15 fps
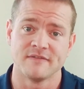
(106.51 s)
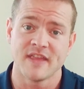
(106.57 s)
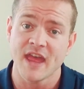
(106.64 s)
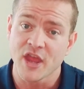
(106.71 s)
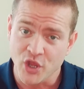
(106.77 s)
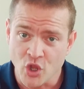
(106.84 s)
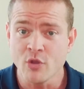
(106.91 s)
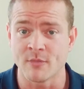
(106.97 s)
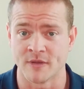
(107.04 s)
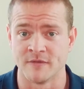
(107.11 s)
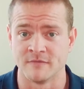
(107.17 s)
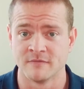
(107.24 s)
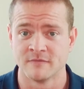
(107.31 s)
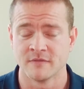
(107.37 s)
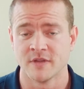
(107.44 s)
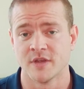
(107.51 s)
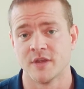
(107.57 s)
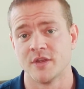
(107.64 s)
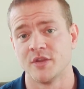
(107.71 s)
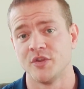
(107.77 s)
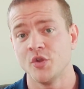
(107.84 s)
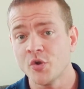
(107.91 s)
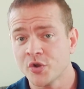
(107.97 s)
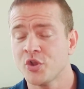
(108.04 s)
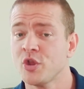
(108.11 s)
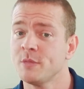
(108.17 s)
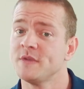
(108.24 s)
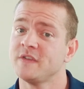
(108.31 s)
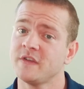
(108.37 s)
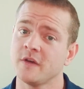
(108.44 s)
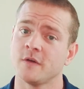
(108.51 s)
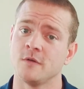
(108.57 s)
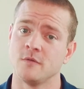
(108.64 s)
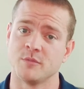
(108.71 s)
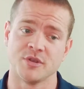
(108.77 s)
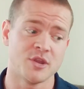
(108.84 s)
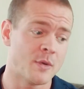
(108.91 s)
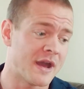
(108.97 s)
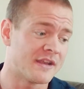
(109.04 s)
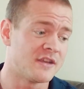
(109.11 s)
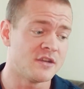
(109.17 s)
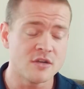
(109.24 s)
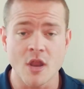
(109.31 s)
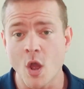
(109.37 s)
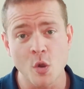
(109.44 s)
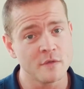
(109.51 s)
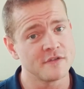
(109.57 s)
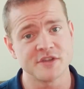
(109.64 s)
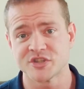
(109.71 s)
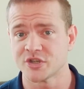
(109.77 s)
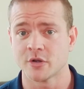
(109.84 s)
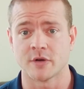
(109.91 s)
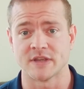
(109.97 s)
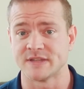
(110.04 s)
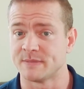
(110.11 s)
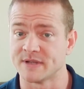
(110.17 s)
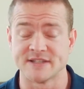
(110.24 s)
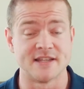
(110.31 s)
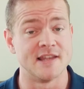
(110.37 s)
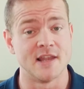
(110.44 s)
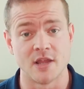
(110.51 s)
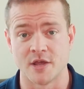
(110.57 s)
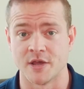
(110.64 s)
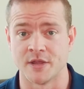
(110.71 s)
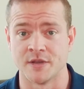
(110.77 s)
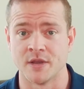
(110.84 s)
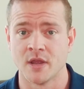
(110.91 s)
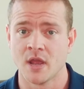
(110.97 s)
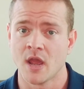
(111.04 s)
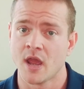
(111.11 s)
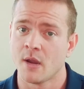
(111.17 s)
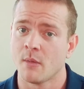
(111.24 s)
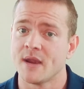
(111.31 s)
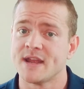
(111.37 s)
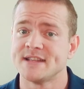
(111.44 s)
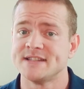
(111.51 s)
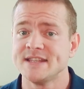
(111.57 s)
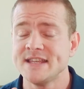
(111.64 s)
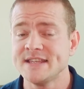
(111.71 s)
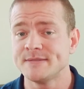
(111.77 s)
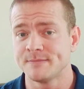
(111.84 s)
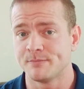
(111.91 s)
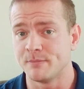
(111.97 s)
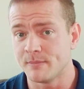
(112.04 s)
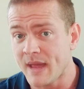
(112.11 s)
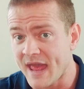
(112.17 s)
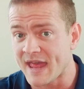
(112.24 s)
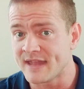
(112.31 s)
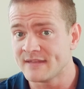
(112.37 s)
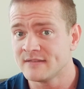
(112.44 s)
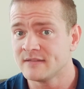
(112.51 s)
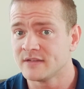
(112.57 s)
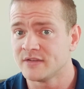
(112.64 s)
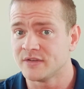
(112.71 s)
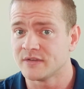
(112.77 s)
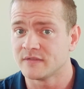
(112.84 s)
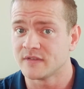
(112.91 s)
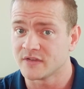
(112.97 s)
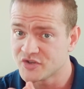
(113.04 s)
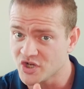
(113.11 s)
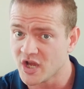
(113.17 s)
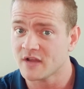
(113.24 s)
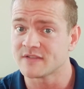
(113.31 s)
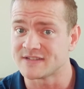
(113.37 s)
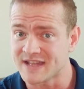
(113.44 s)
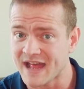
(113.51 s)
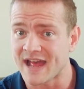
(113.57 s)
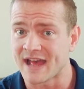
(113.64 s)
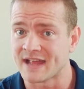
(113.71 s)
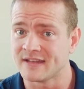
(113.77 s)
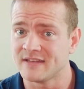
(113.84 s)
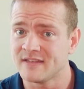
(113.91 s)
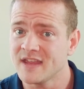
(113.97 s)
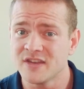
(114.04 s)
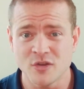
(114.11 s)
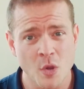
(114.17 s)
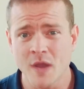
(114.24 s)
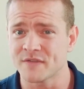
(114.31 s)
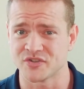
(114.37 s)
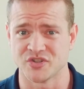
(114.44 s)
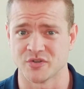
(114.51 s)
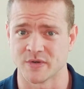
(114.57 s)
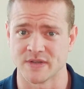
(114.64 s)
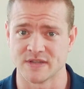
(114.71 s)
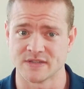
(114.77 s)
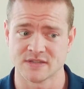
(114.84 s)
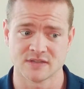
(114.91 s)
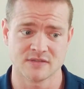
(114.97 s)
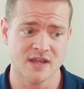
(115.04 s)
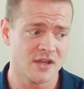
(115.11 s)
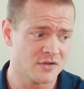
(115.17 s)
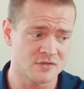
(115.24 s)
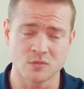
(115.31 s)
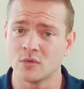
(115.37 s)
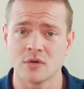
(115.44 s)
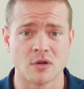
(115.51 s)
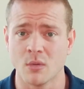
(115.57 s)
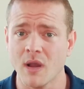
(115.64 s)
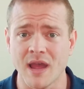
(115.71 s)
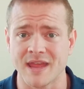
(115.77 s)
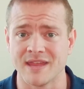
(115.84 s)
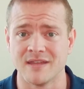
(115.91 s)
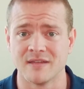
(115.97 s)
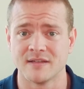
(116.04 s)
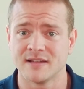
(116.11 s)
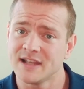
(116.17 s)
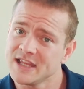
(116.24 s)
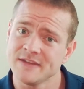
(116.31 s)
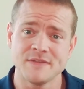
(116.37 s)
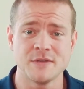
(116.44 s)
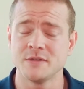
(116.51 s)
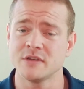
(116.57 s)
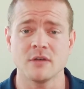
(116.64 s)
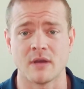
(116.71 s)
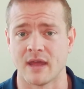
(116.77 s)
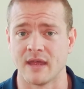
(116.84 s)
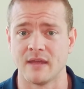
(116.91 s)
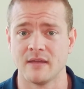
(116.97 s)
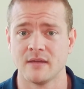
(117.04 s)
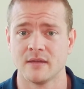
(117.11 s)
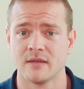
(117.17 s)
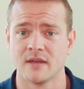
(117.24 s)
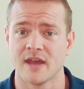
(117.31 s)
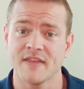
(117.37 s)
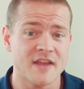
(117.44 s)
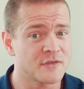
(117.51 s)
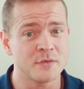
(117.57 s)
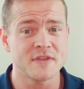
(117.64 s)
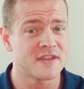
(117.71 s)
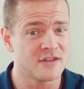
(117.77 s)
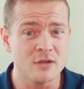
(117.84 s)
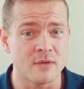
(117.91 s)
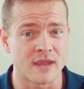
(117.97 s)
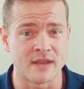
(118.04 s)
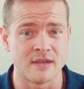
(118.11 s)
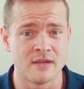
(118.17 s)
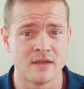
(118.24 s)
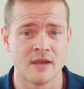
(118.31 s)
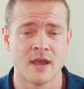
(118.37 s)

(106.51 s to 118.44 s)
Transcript: They're human. You're human too, but you had no other choice but to learn. Whereas these men, the child's dad, they do have a choice. They can just walk away and leave you to it. And that's what they're doing.